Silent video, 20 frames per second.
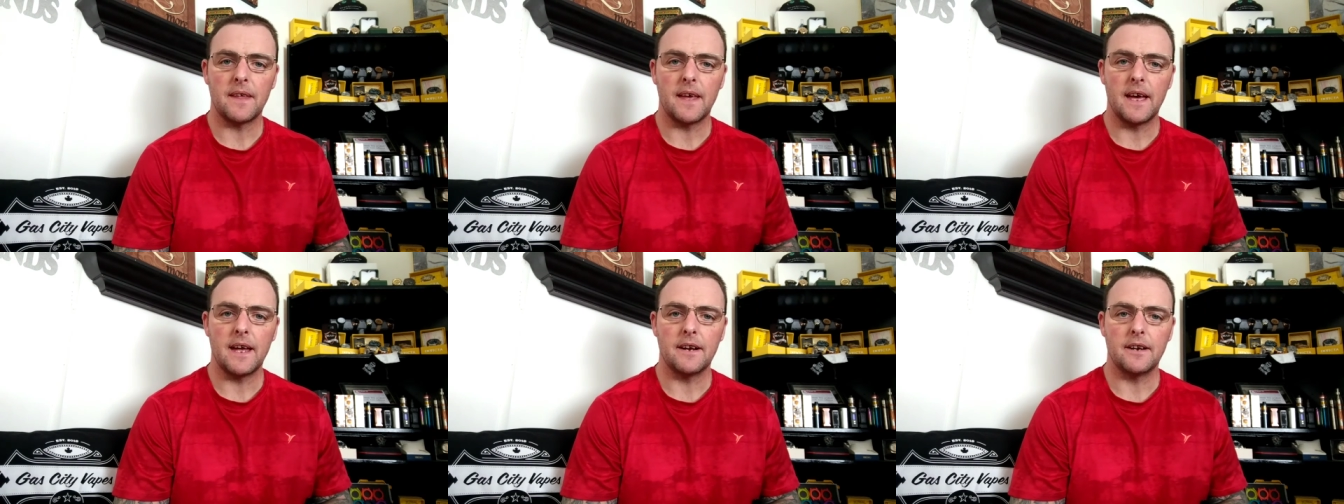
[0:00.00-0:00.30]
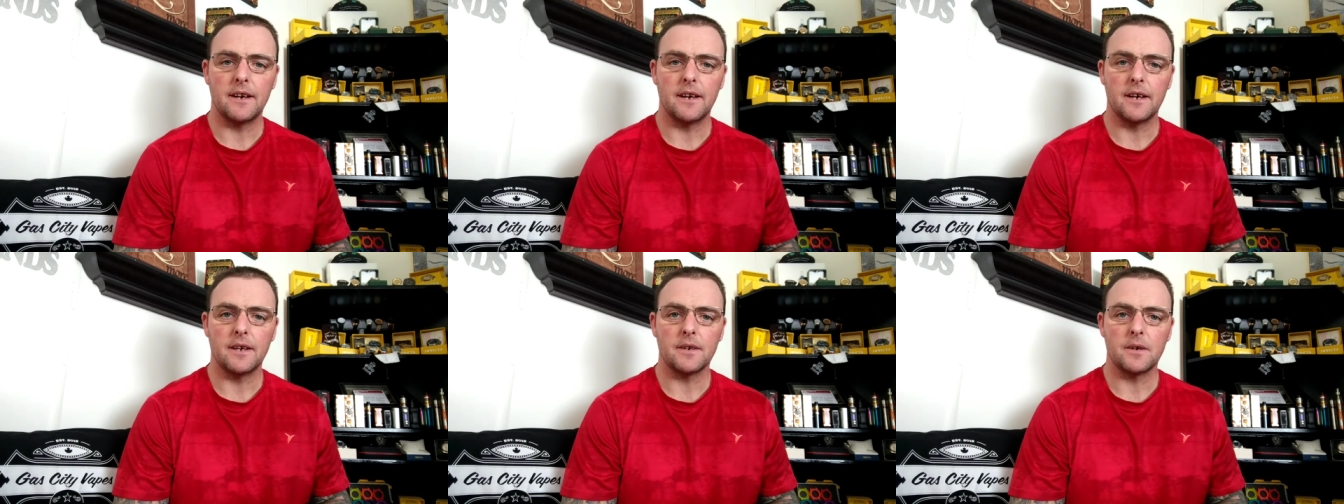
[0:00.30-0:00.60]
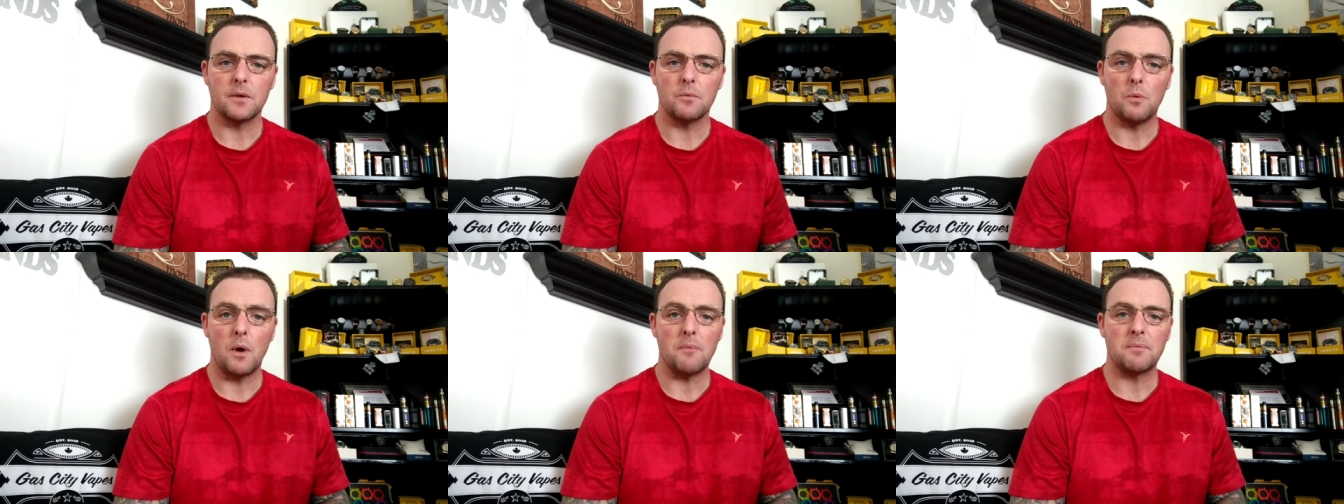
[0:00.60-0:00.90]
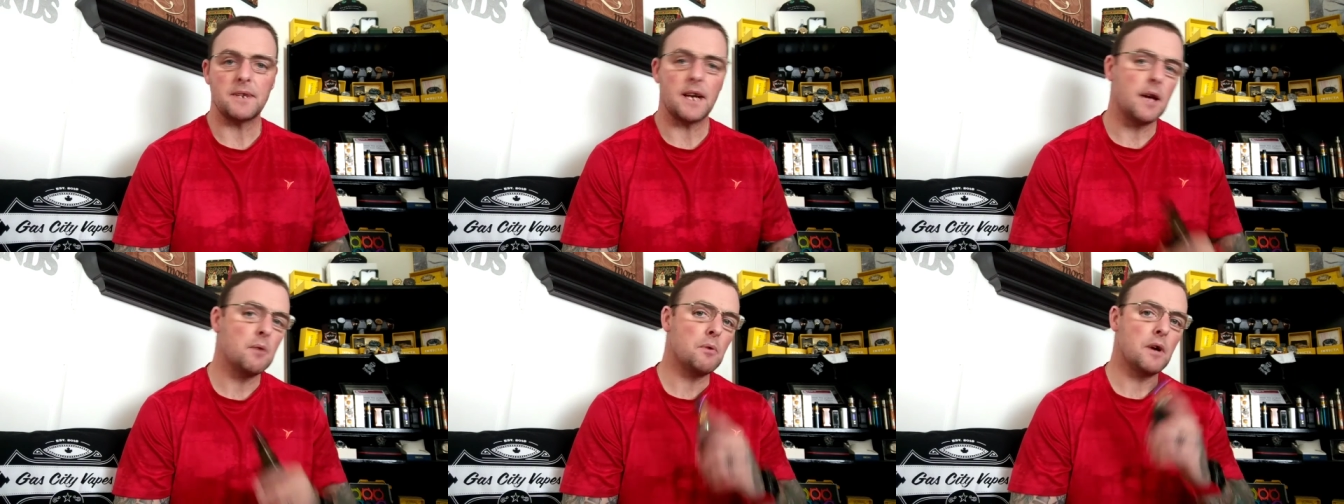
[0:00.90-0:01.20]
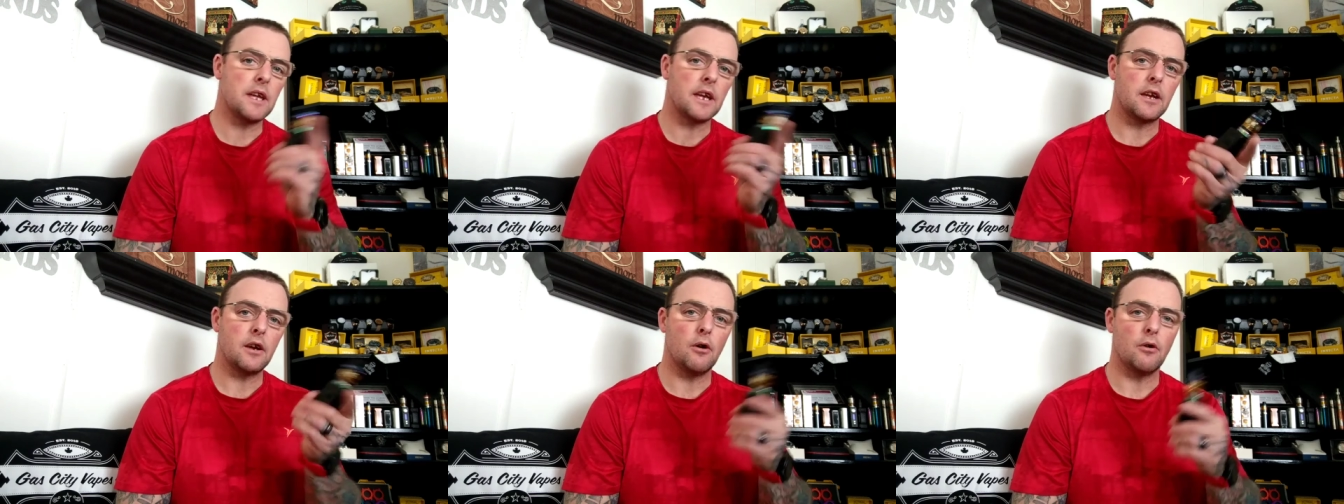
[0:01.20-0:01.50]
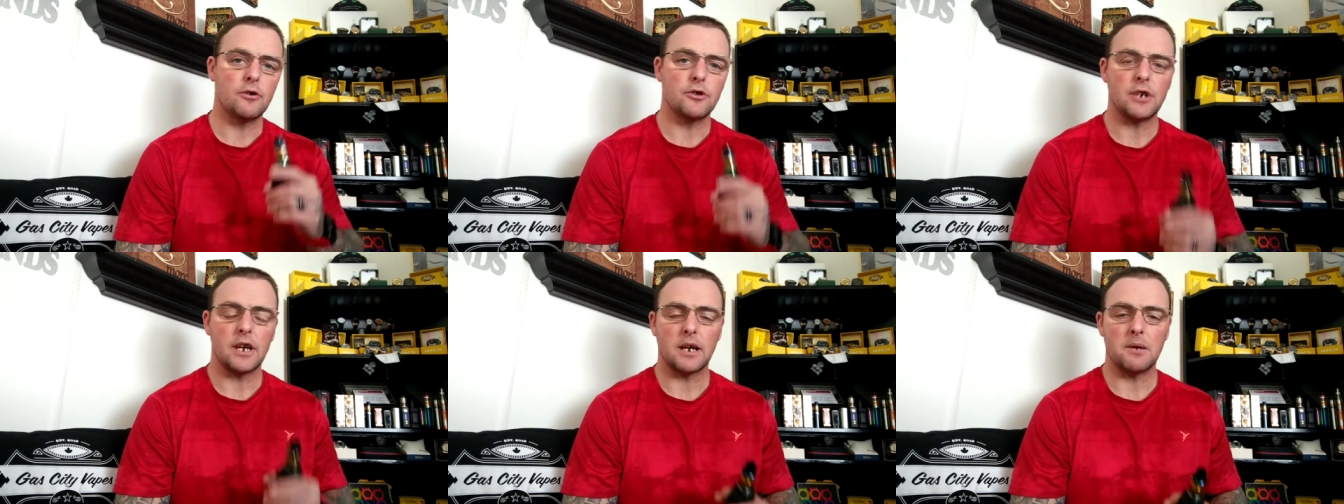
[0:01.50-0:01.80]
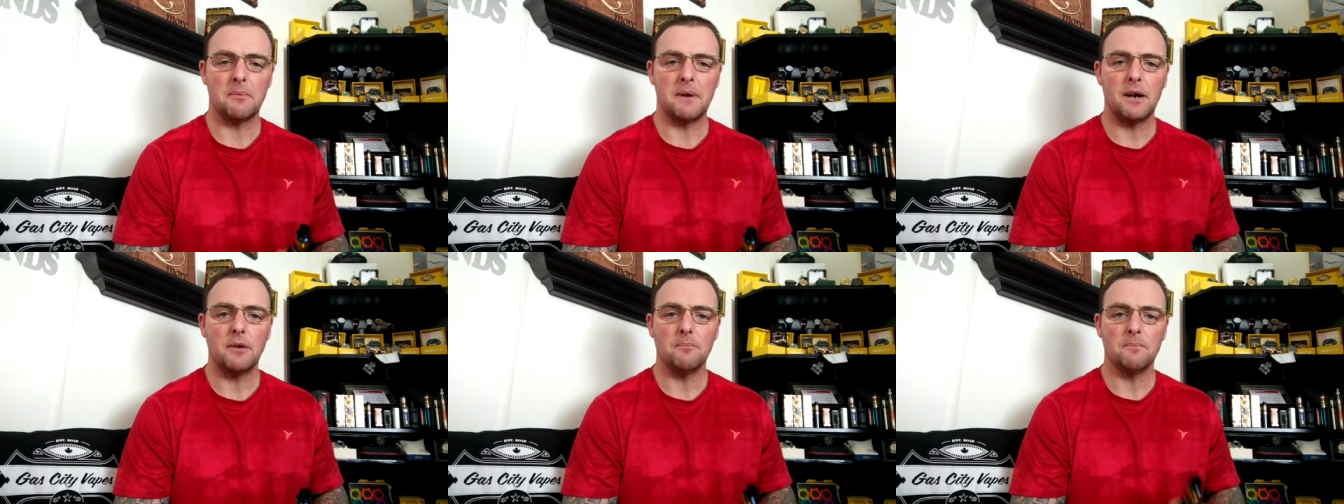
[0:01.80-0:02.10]
to their uh, website where you can go and
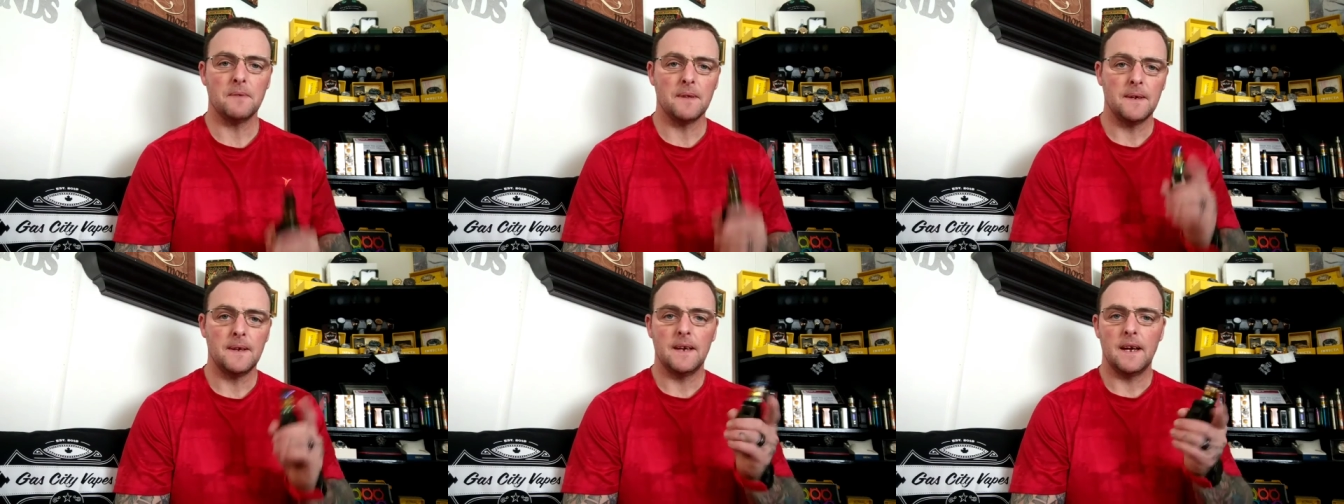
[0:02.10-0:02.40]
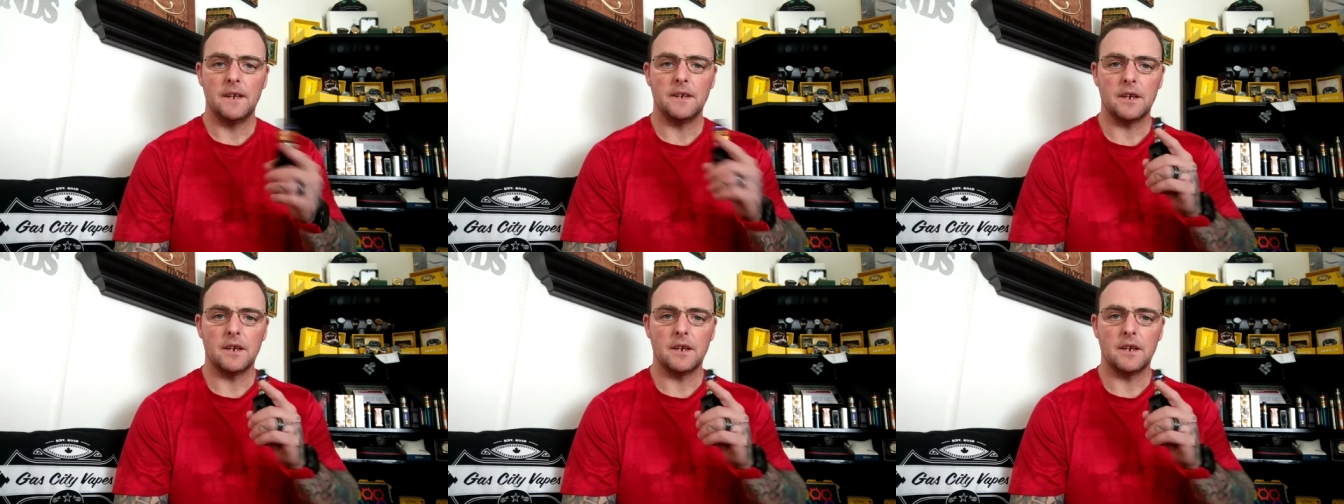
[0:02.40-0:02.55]
check them out.